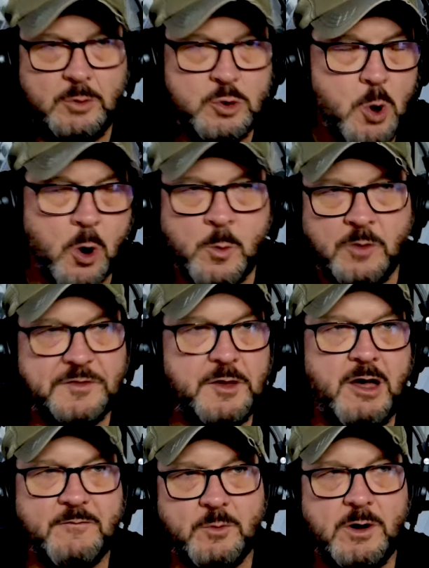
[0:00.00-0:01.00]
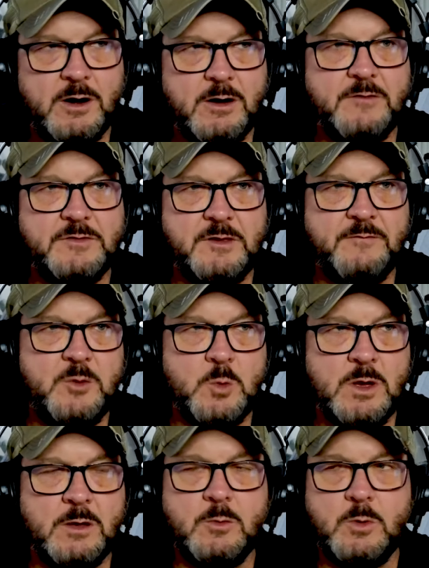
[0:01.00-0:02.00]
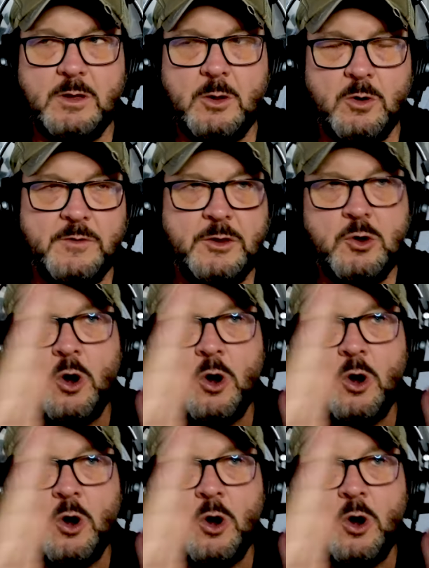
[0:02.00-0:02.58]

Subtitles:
normal software, as if you will, or the